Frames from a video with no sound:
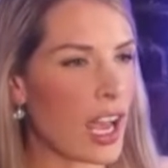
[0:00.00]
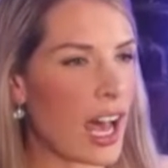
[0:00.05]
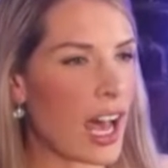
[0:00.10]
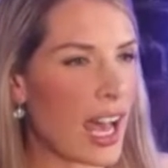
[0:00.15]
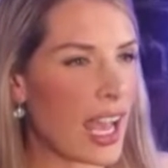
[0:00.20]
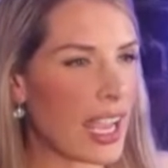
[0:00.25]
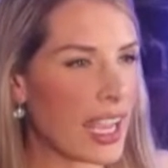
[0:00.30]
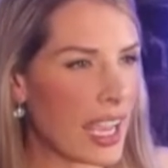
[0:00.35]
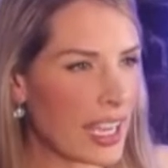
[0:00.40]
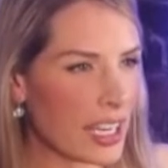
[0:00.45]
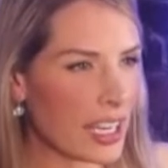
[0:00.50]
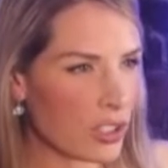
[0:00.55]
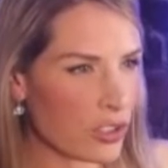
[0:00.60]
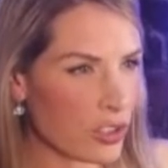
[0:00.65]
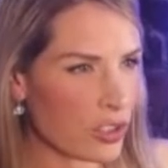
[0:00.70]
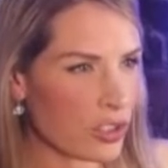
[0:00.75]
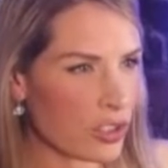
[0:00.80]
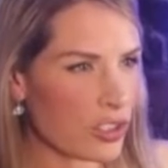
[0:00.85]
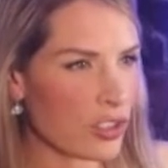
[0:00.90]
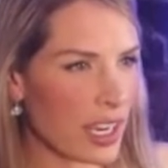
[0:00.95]
higher
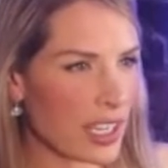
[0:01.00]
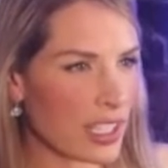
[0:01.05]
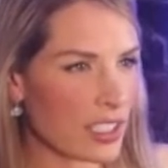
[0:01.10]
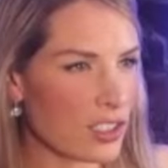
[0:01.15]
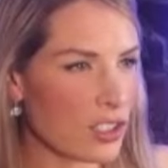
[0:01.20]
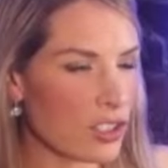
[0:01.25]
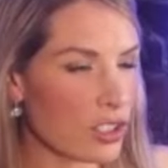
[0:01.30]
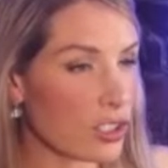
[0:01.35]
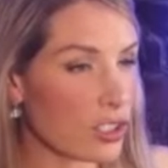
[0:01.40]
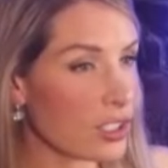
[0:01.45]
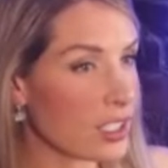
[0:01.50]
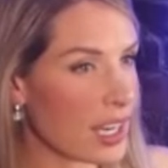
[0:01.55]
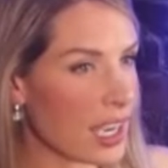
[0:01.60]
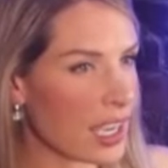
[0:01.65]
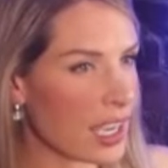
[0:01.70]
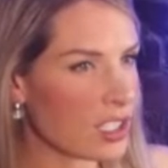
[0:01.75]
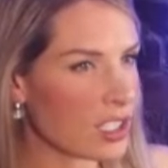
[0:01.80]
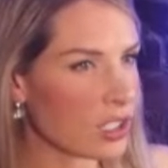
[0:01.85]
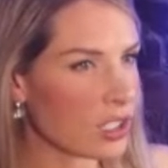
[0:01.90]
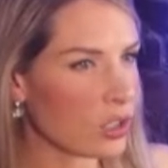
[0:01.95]
interest rates do
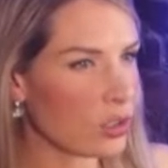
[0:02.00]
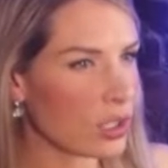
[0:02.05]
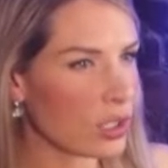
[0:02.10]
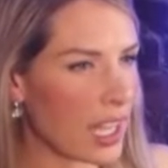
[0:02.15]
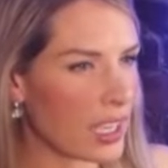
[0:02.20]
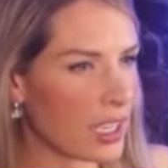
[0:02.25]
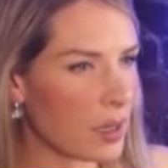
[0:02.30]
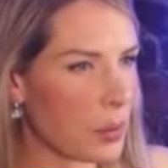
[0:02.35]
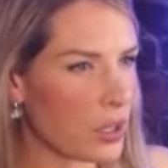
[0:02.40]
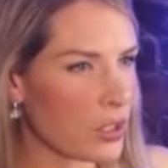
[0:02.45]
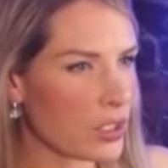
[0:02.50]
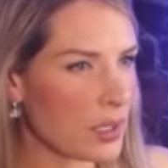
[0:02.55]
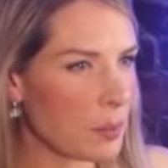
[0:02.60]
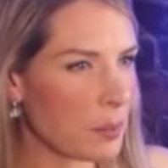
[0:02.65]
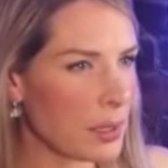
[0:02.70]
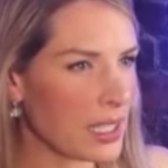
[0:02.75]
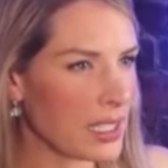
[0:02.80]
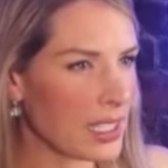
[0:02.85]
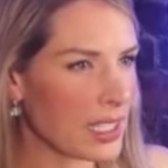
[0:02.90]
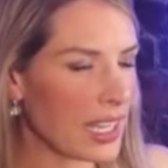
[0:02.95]
start to look like a
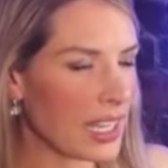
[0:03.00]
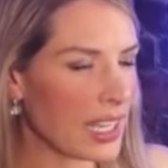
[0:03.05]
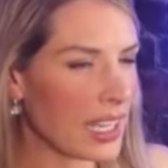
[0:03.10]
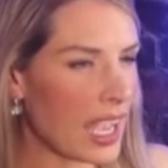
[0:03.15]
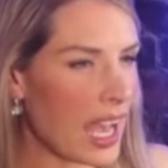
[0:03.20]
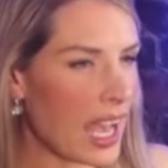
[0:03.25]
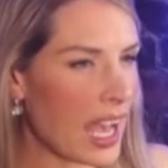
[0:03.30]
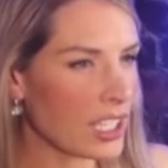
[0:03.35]
possibility.